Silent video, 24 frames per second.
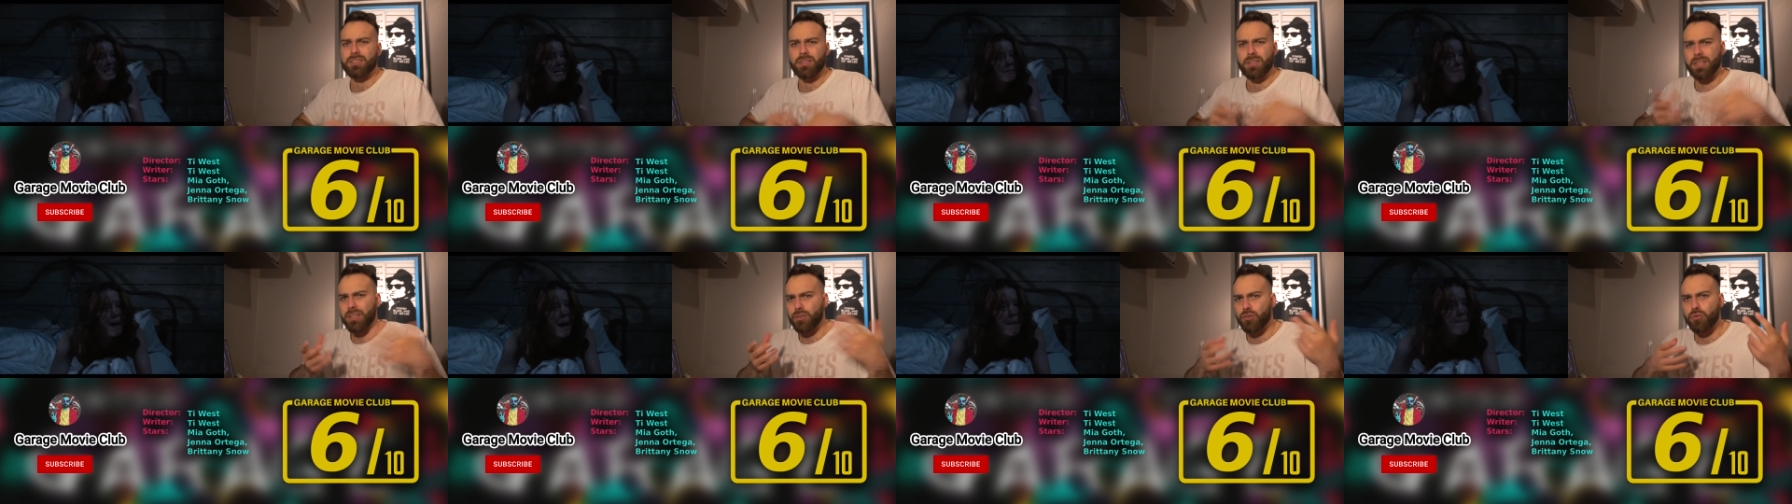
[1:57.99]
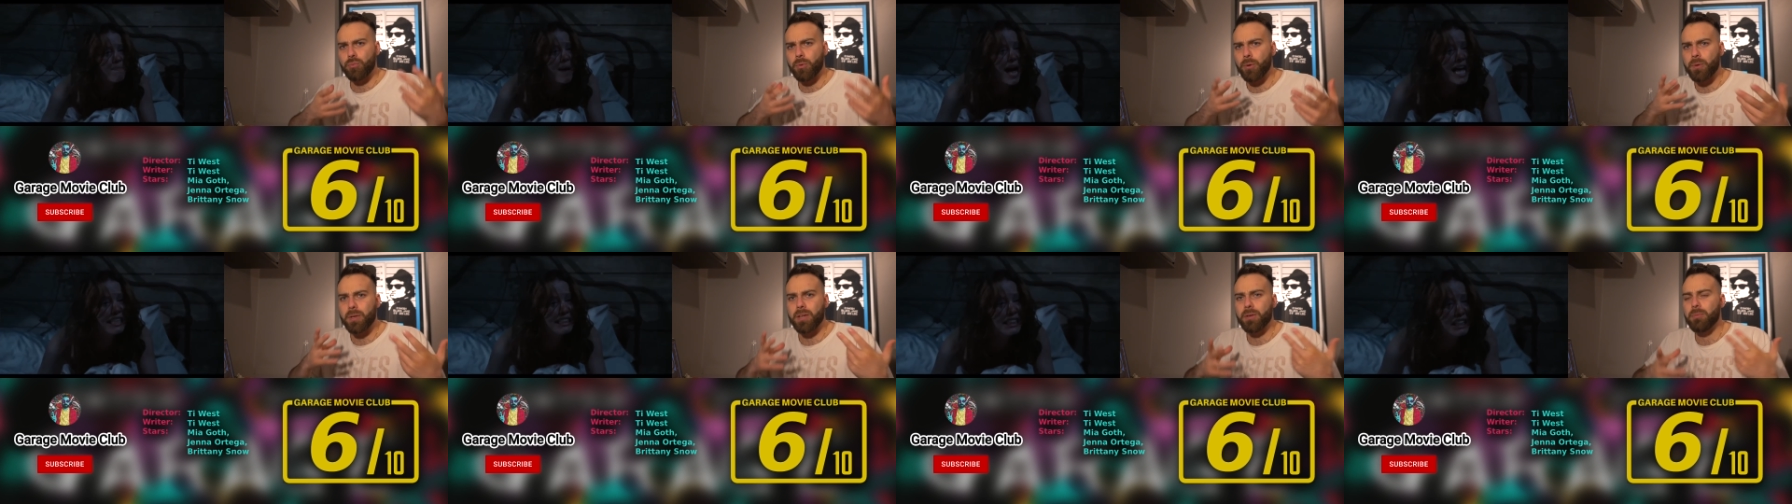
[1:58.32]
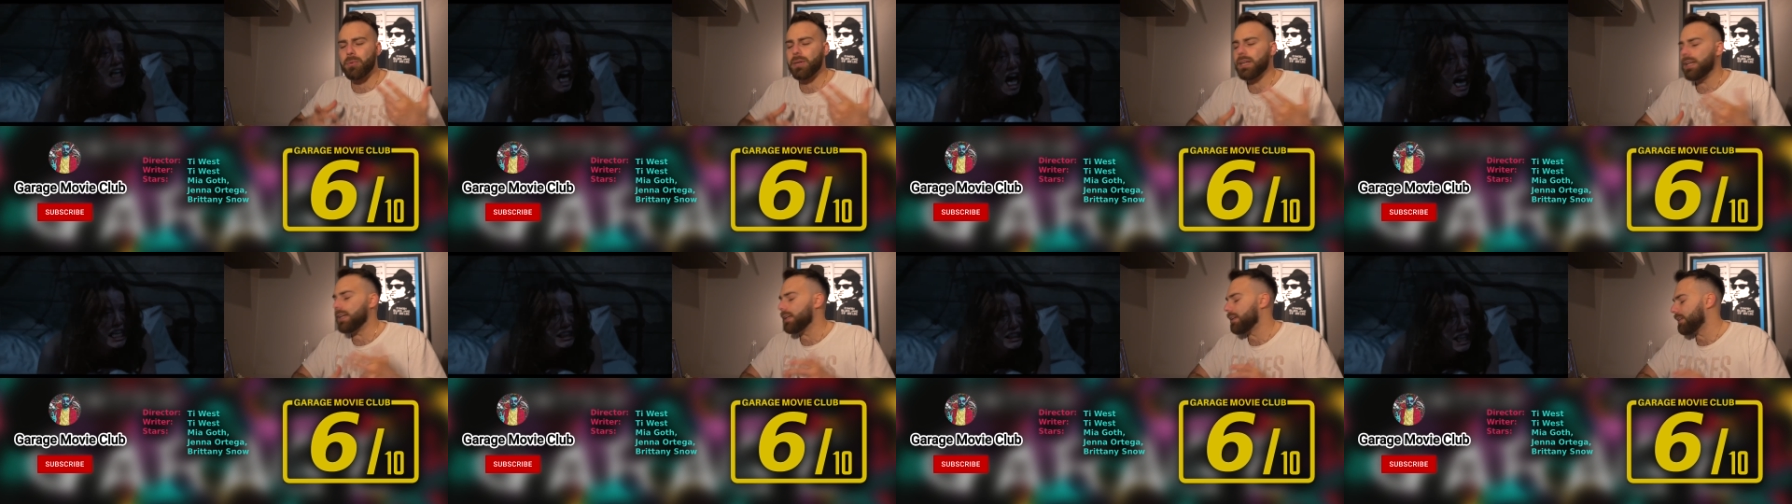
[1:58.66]
like smoking
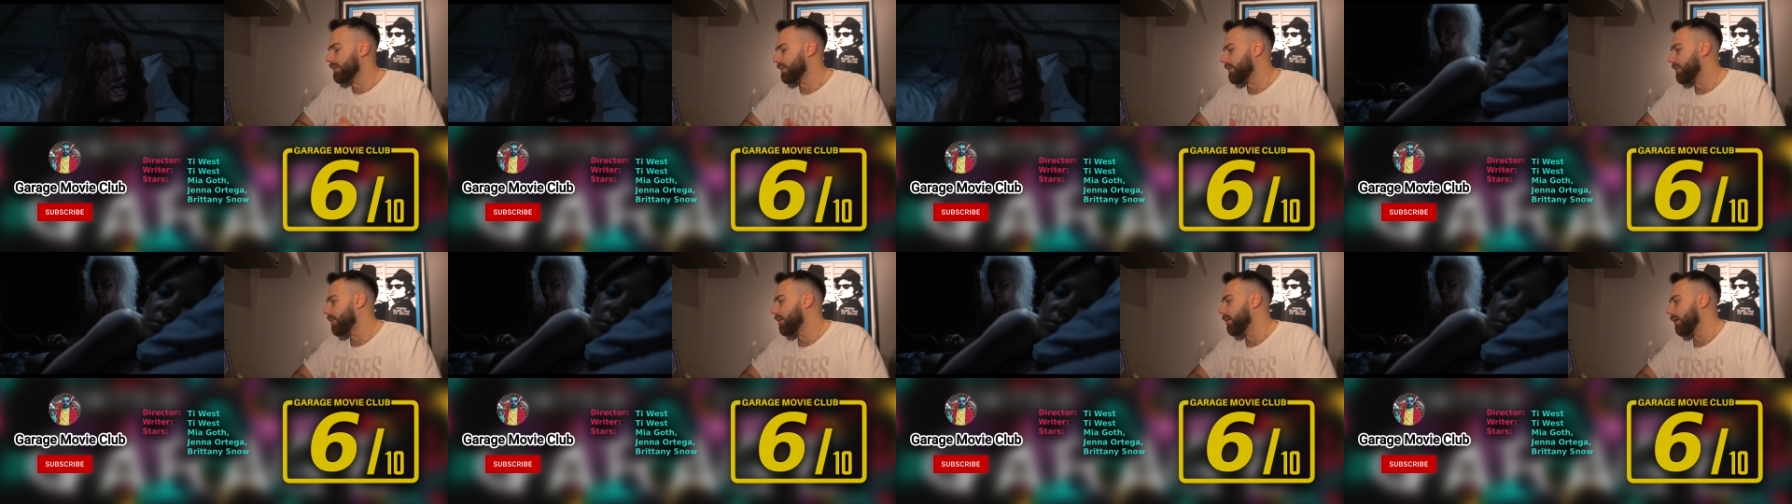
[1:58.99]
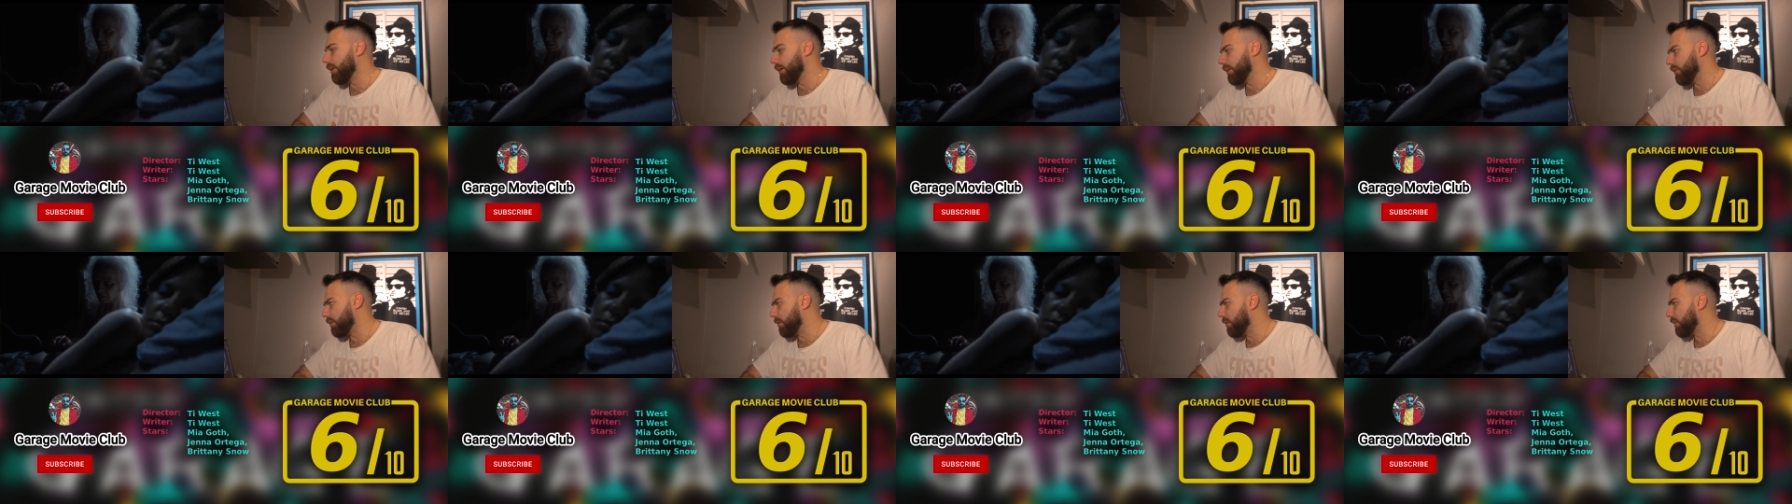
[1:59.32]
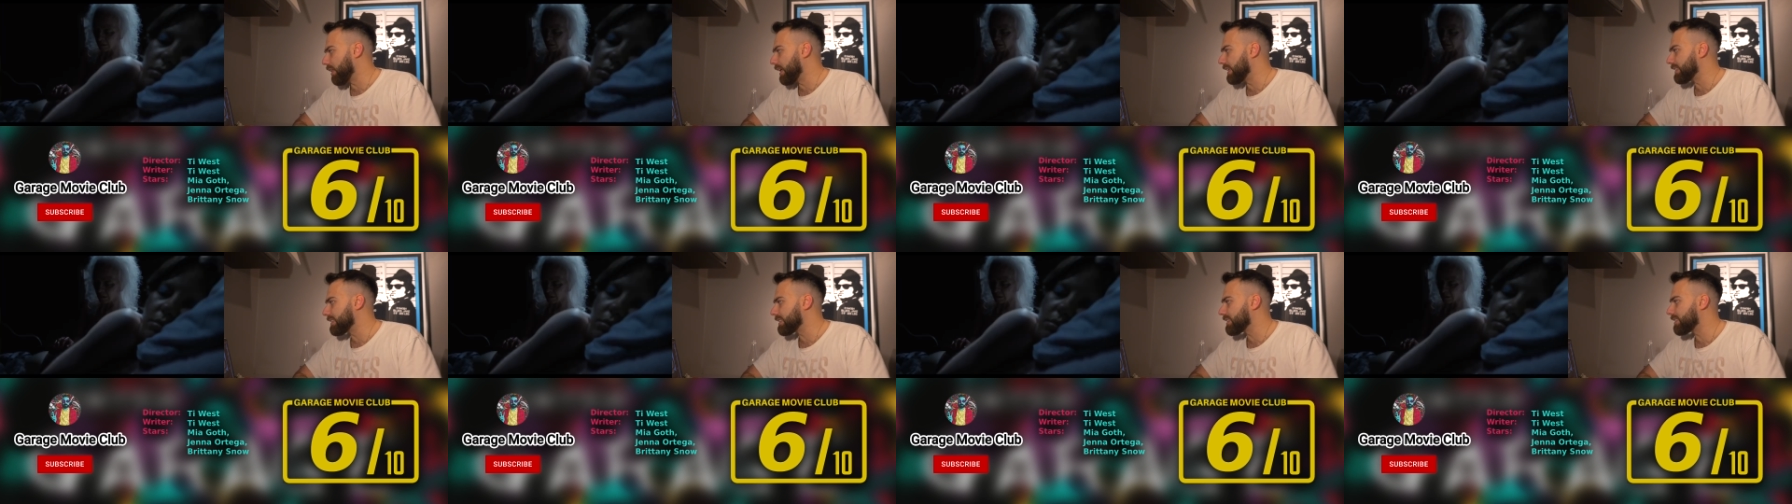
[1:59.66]
weed in the car and all
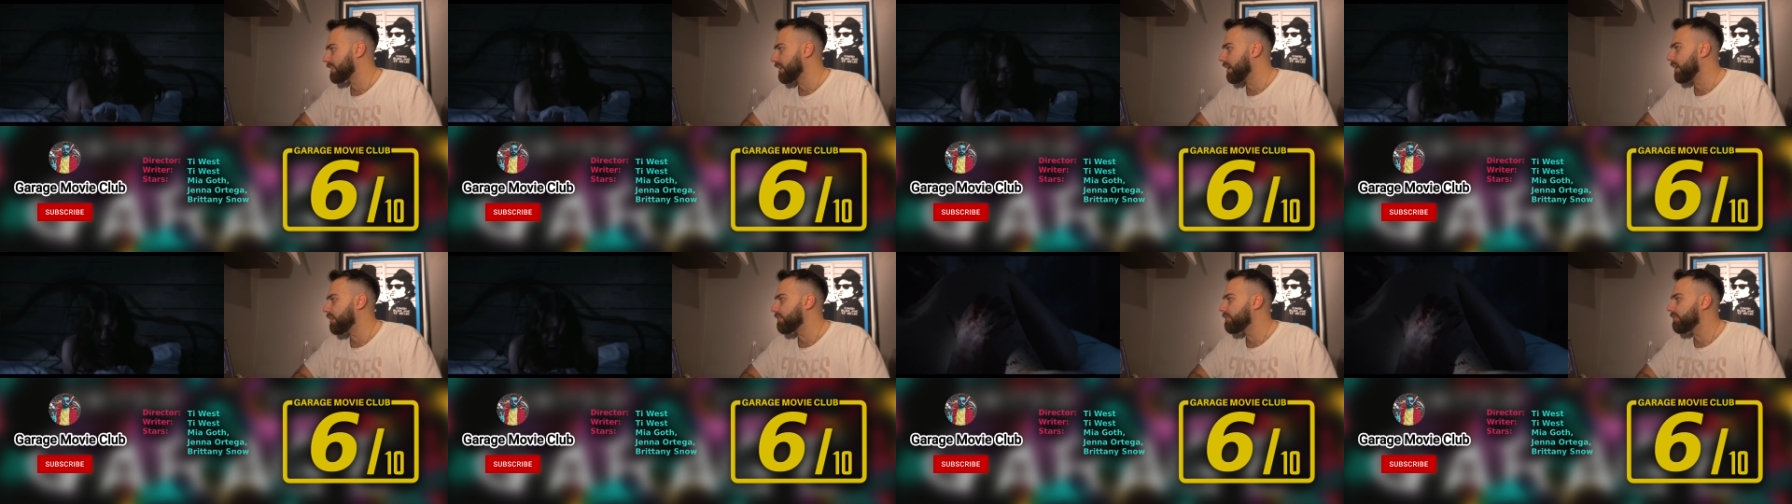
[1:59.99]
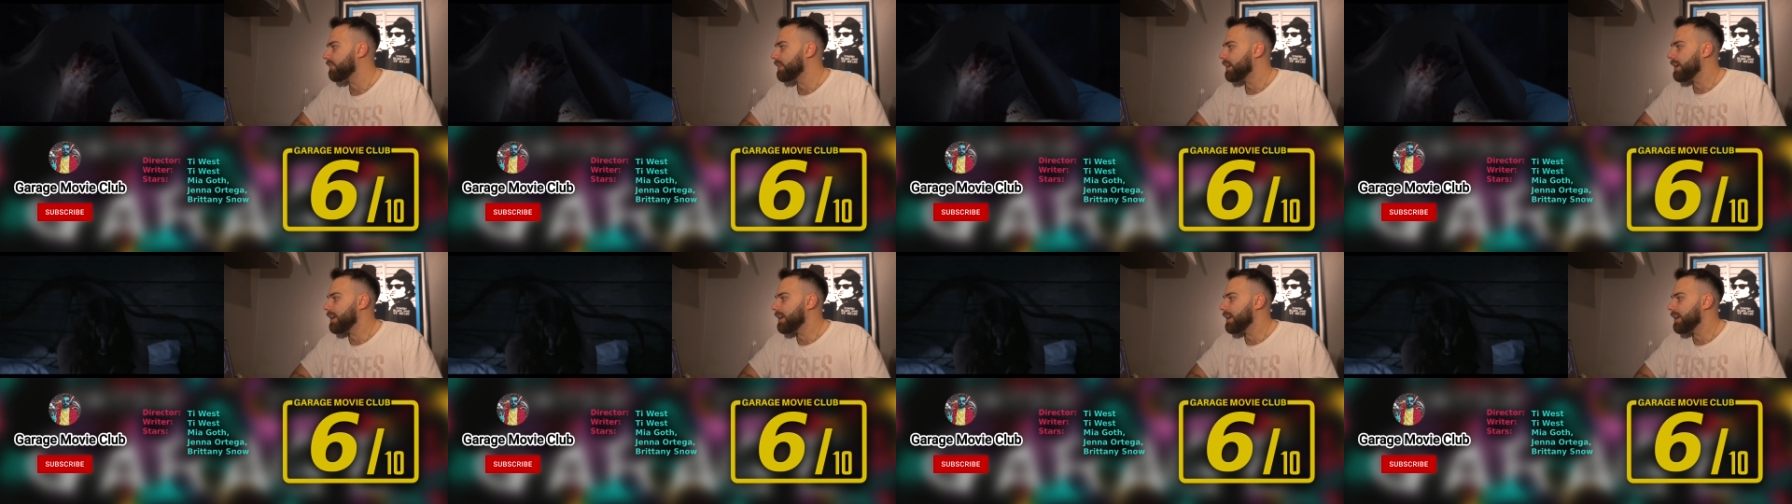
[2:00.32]
that stuff.